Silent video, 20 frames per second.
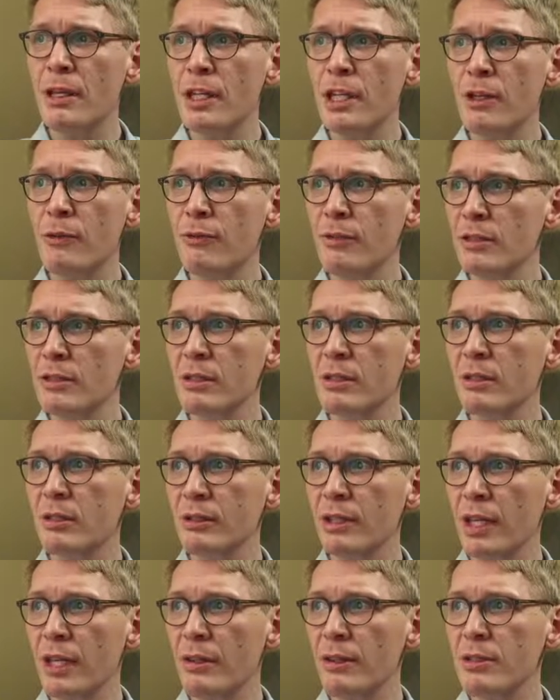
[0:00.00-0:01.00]
If physical
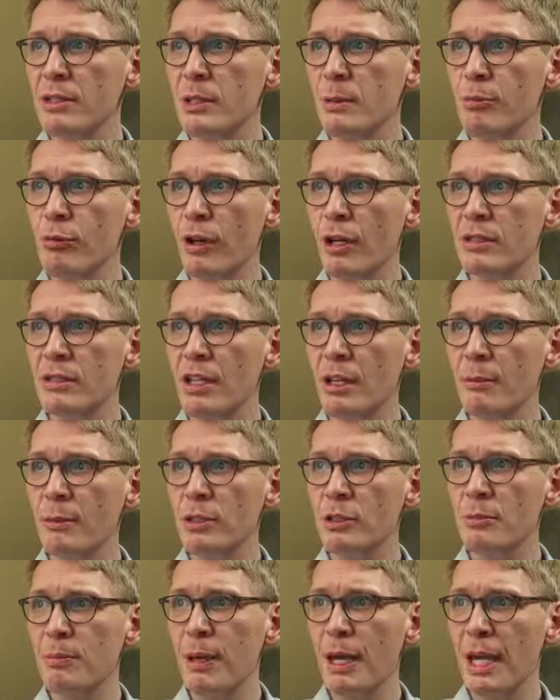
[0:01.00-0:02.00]
death is the price I
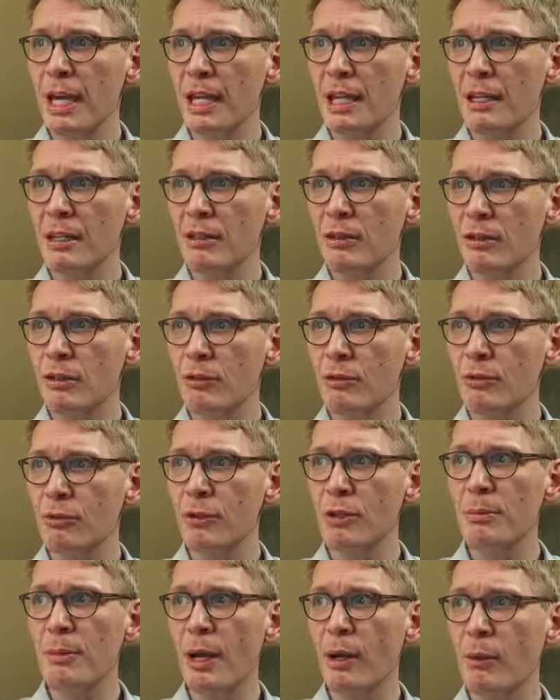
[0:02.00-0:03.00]
must pay to
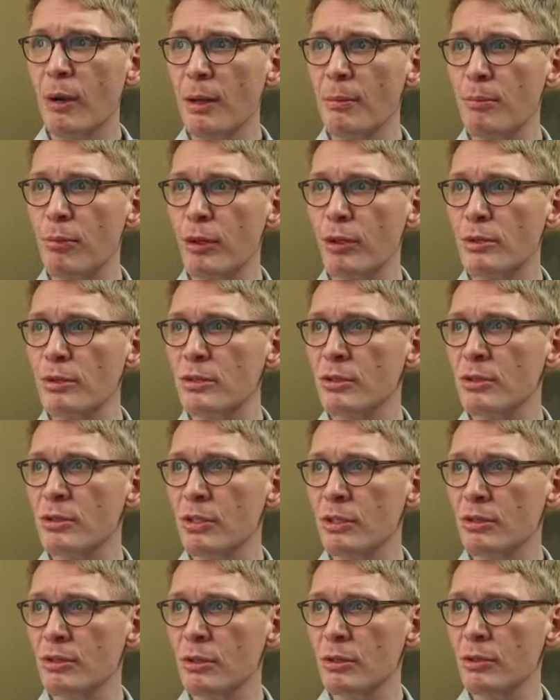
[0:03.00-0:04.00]
free my white brothers and
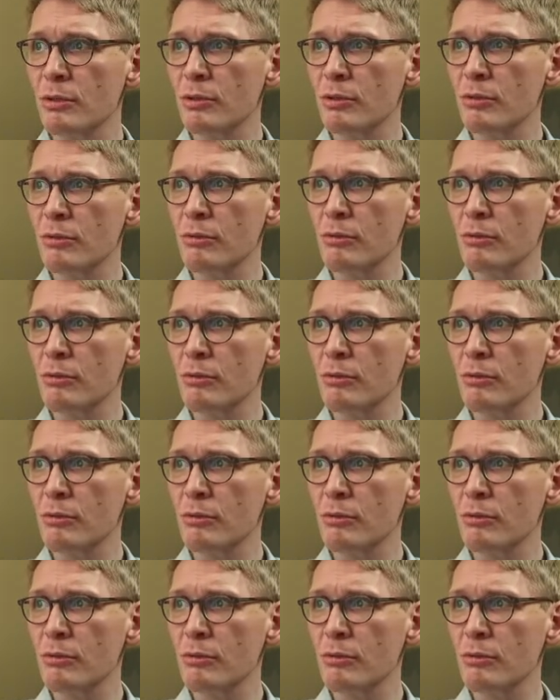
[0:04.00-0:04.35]
sisters